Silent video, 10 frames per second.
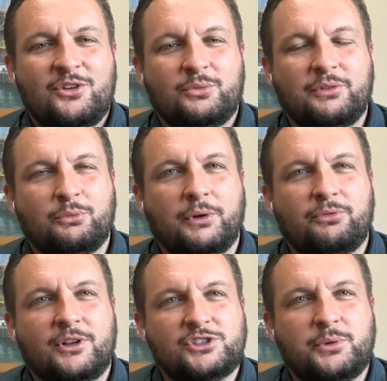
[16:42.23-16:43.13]
We've
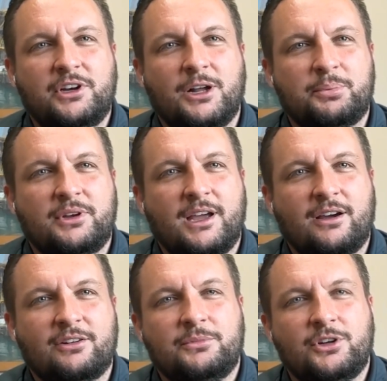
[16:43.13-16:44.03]
fluctuated up and
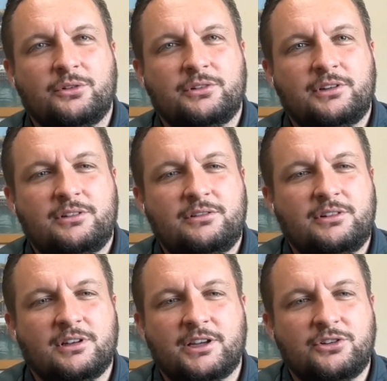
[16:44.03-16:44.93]
down,
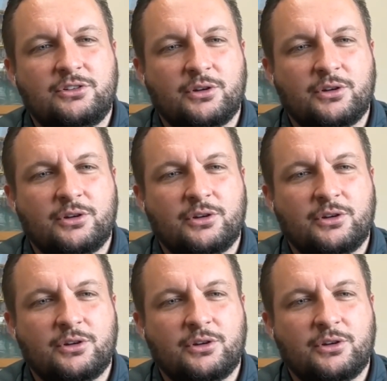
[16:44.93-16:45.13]
and